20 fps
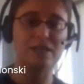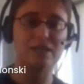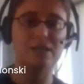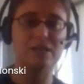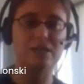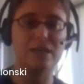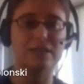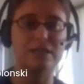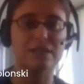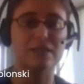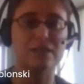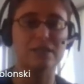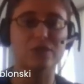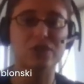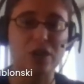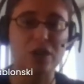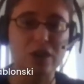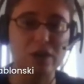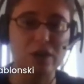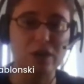It has a little
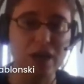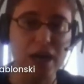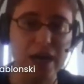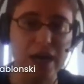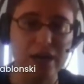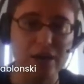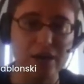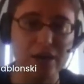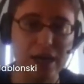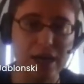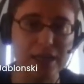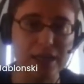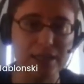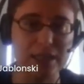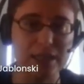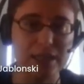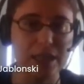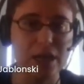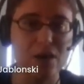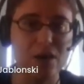starter guide on
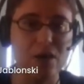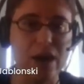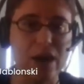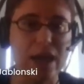SEO.